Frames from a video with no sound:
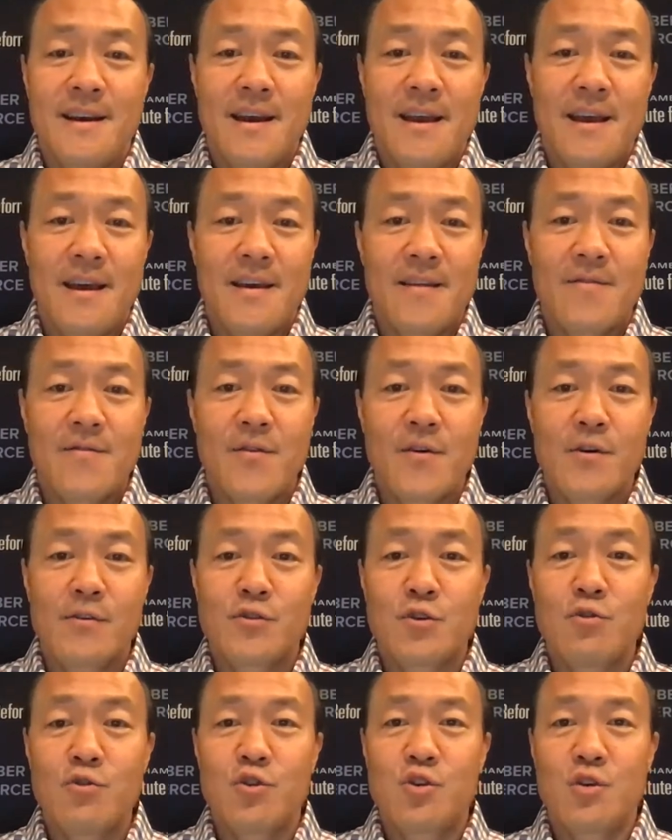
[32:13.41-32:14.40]
and
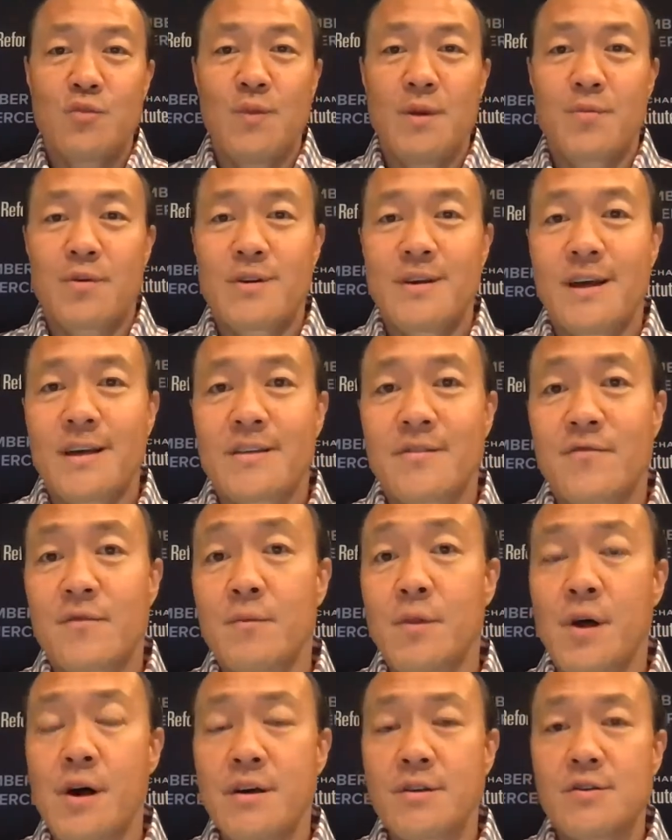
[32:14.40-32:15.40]
those who should be protected
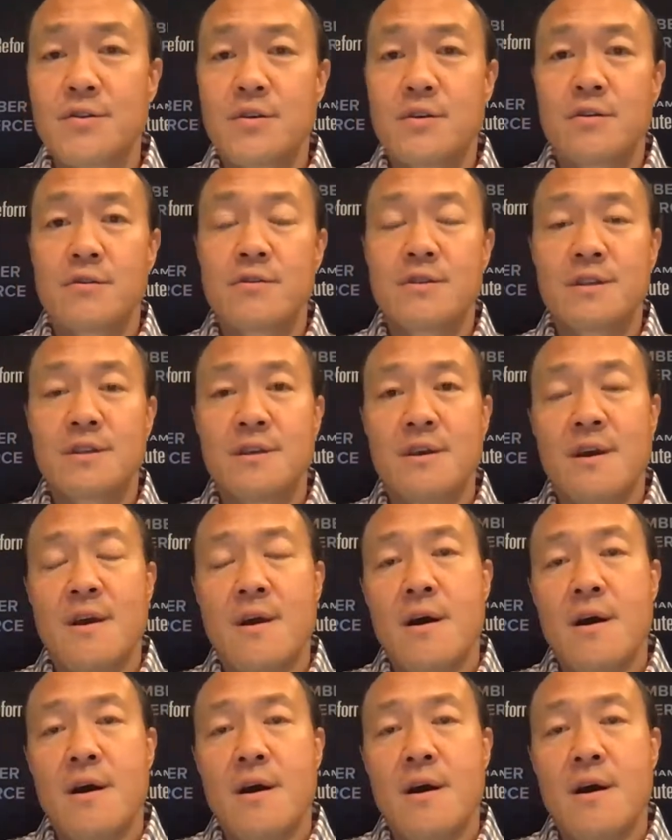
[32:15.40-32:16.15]
from lawsuits.